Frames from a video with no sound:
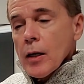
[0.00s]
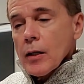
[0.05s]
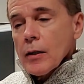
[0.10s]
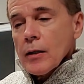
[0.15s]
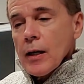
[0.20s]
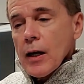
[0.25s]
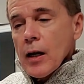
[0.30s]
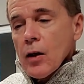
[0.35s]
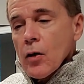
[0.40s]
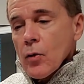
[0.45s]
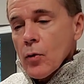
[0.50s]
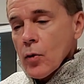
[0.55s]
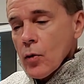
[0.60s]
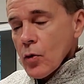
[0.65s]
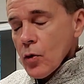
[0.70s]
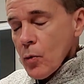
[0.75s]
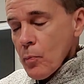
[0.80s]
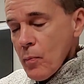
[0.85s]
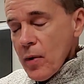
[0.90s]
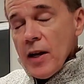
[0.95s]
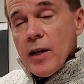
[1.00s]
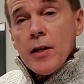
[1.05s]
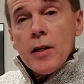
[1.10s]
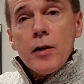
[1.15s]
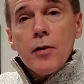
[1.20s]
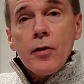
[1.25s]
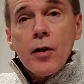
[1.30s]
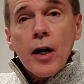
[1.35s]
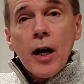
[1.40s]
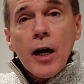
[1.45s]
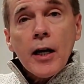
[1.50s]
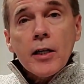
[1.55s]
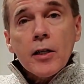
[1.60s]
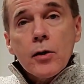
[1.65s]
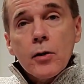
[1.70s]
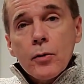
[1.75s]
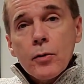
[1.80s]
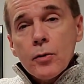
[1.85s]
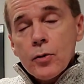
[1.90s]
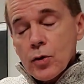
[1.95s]
Now, the media that I
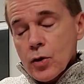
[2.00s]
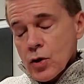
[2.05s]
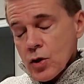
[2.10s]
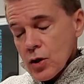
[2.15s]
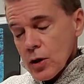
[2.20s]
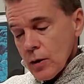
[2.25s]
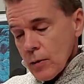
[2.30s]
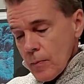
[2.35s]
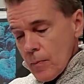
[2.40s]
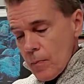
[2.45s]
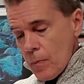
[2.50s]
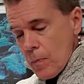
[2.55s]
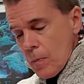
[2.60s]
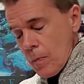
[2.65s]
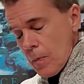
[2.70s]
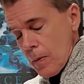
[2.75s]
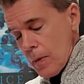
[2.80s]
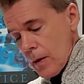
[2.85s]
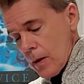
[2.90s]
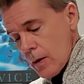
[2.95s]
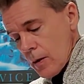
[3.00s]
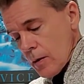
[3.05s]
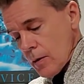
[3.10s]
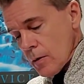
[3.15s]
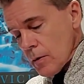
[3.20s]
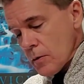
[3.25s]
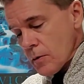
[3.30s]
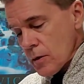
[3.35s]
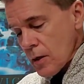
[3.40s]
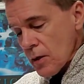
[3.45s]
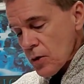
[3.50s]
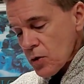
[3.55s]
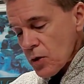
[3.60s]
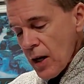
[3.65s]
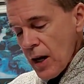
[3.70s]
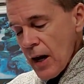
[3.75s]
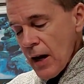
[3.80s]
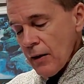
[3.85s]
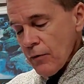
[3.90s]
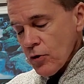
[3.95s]
use doesn't
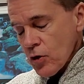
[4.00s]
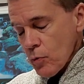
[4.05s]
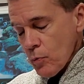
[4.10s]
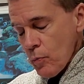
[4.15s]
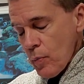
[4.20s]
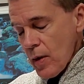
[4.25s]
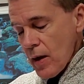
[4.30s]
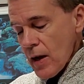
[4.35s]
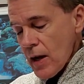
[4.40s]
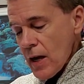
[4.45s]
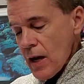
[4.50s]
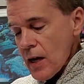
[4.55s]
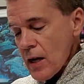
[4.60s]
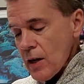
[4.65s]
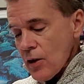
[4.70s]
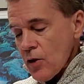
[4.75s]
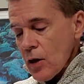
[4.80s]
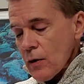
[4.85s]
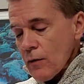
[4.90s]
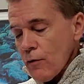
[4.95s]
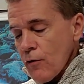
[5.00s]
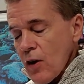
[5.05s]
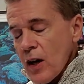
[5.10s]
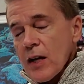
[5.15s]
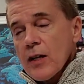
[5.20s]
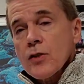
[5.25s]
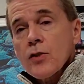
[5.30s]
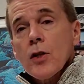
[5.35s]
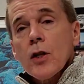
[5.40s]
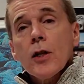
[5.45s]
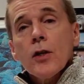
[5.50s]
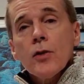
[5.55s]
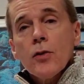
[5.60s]
have to be anything fancy.